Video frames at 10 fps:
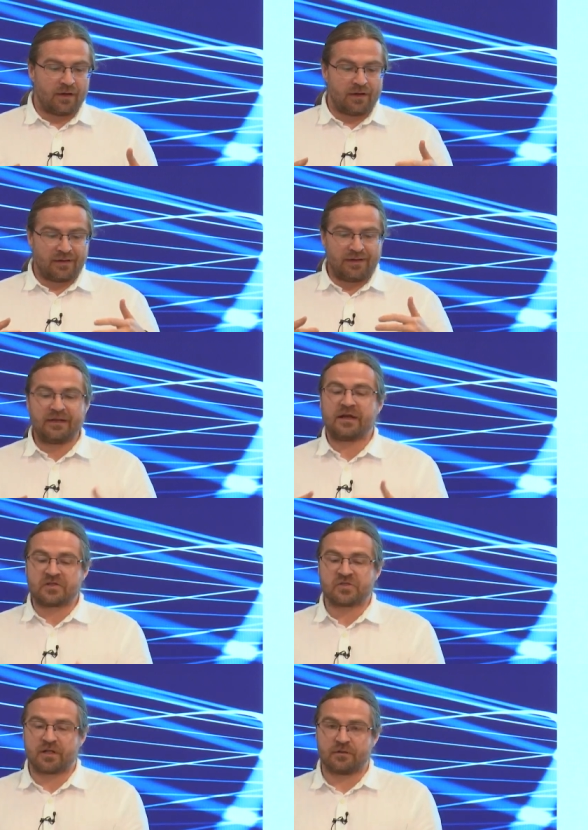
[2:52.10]
In a
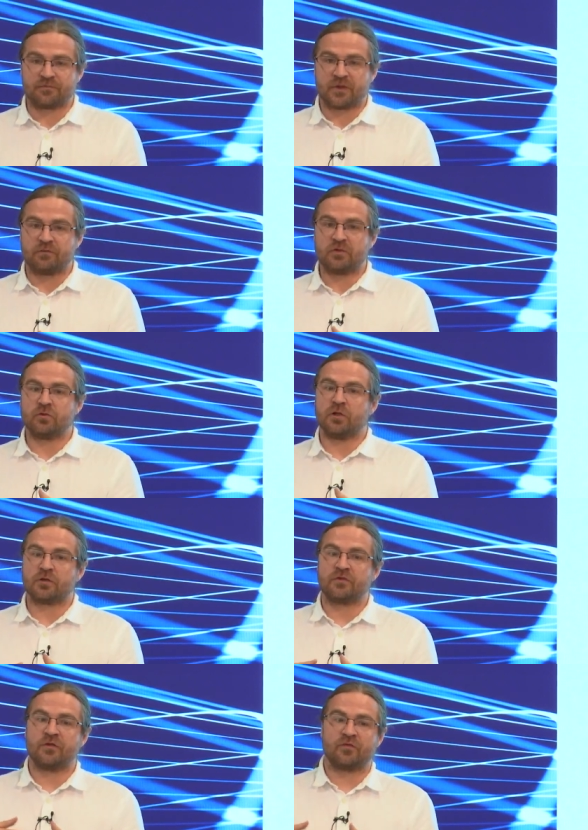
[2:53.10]
nutshell, we do a lot
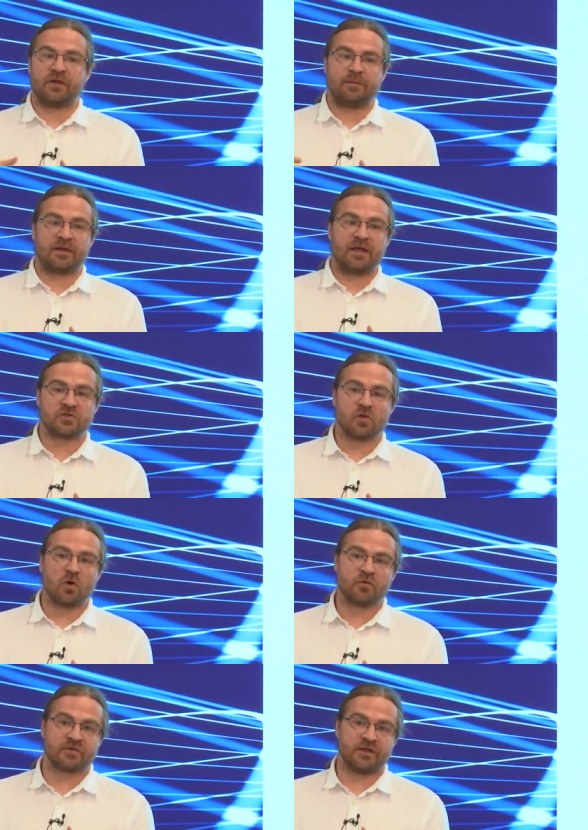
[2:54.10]
of different application
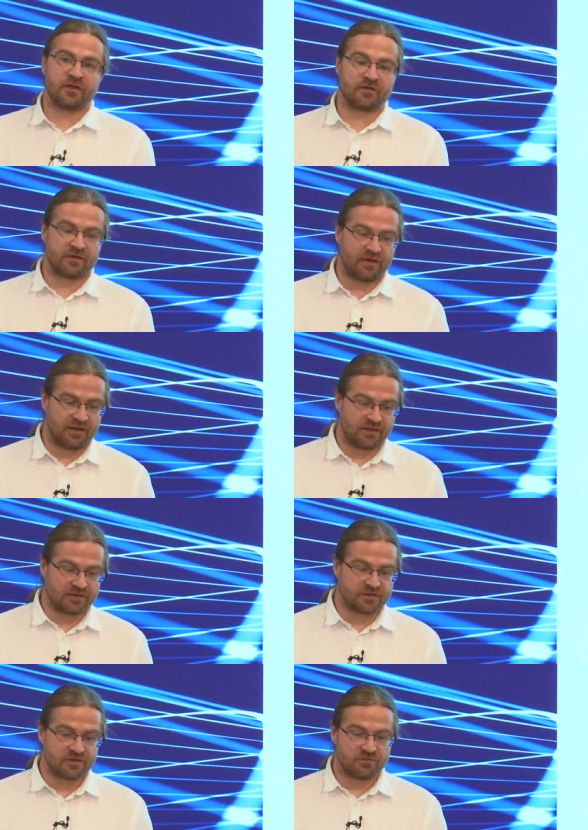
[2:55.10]
hostings,
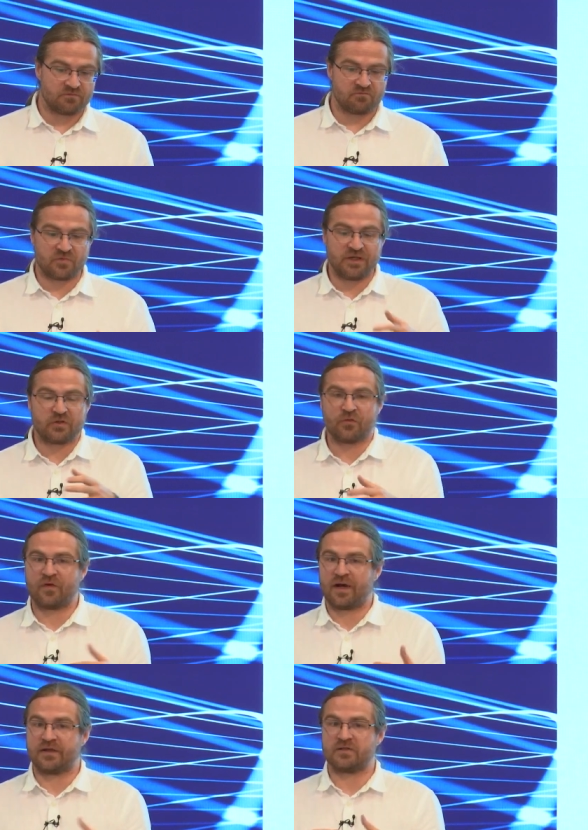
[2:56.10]
and we need to
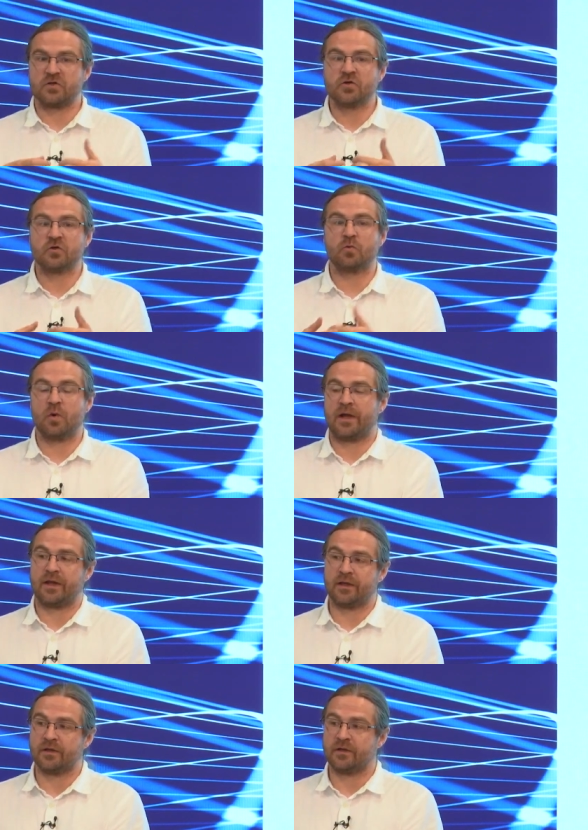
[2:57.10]
find a
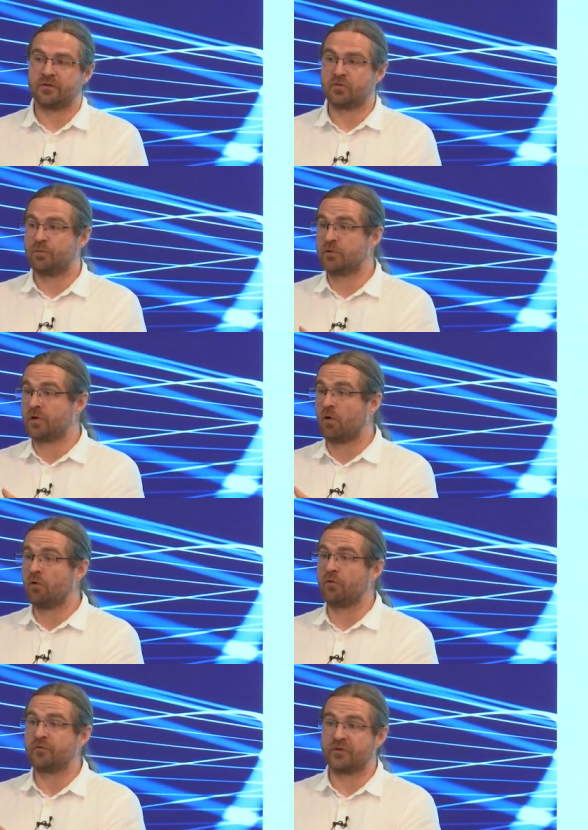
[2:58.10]
way to put
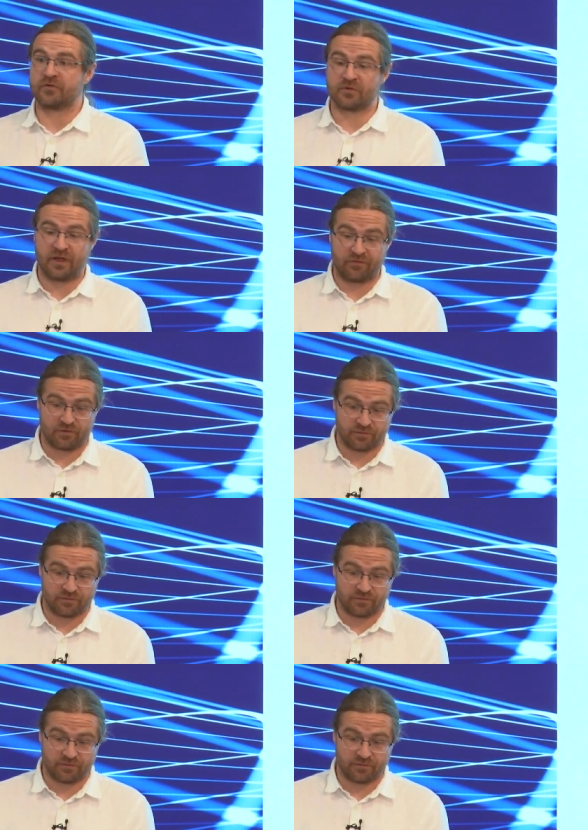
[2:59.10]
all of this together.